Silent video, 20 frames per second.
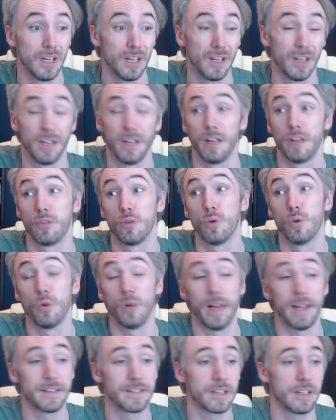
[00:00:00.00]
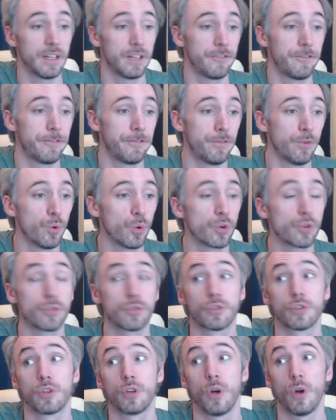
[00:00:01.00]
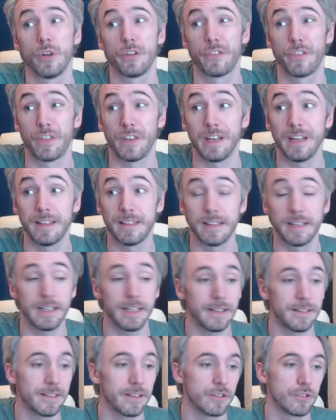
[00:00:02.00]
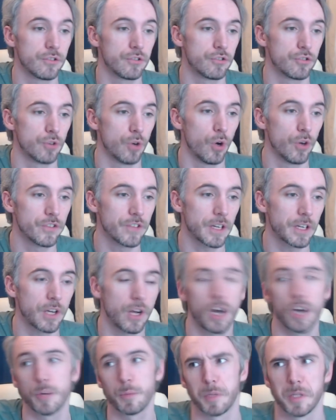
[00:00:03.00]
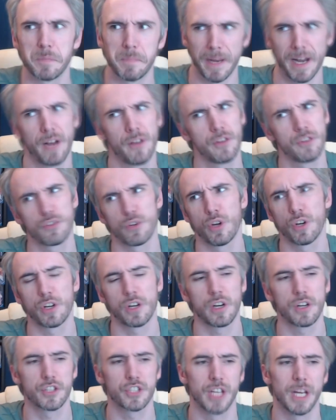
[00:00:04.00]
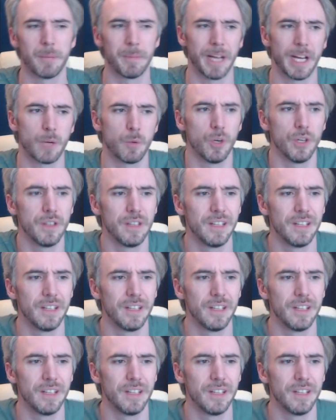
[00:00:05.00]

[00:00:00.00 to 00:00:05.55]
So it's a 4 cost, 3/3 that draws a card, but it's better than draw cards. You get to pick one.